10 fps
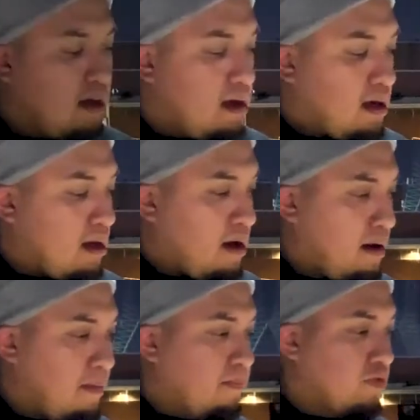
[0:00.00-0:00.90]
it.
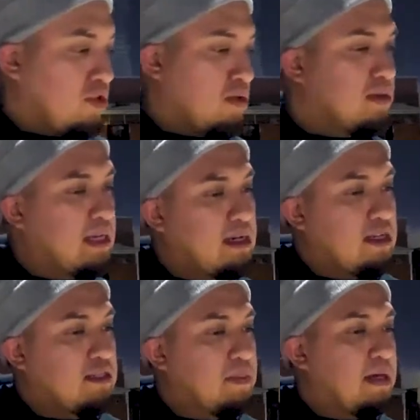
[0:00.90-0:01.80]
Um, so
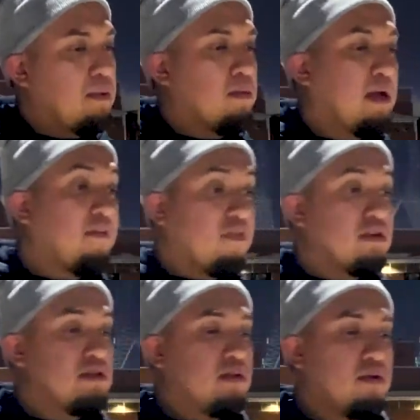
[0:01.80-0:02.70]
technically speaking, what I
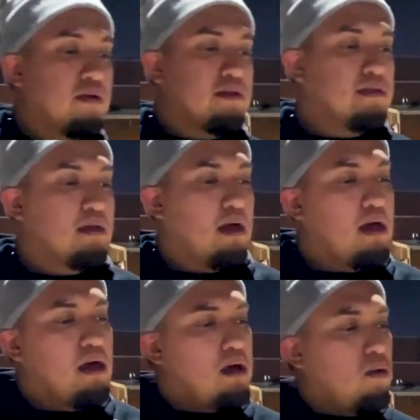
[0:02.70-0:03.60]
first noticed
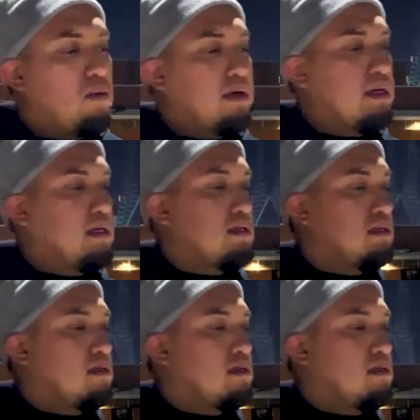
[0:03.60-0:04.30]
was